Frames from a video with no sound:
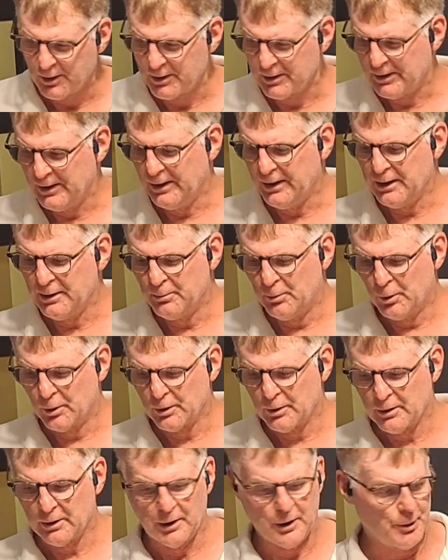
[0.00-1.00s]
get any
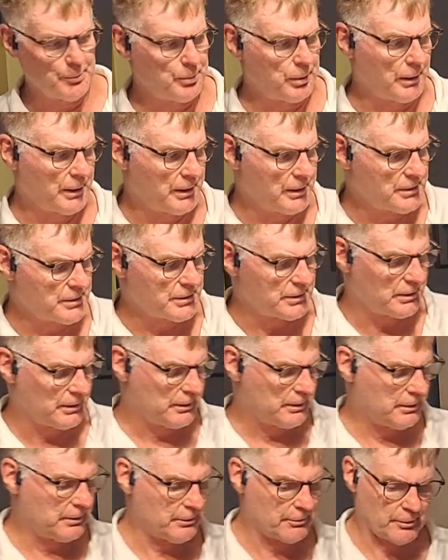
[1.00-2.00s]
more airplanes
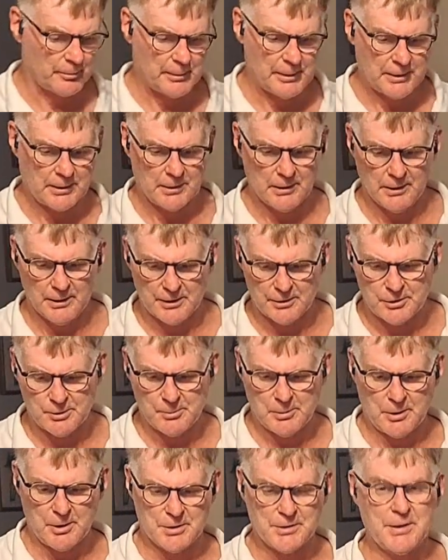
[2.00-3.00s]
for my collection
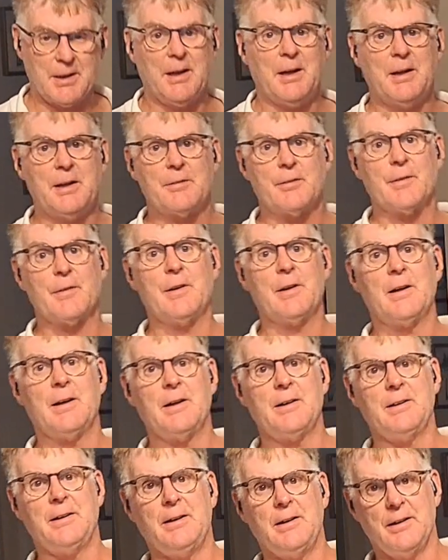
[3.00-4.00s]
because I had everything
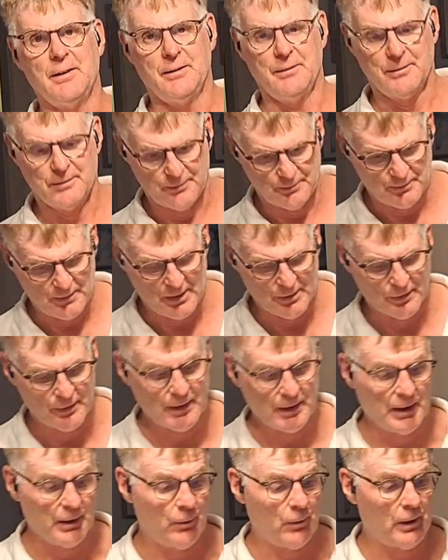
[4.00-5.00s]
I needed,
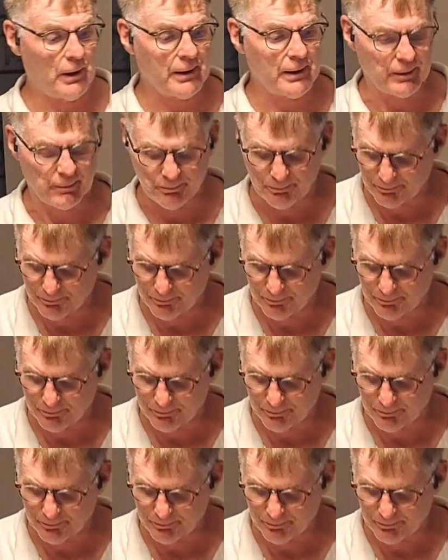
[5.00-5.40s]
everything I wanted.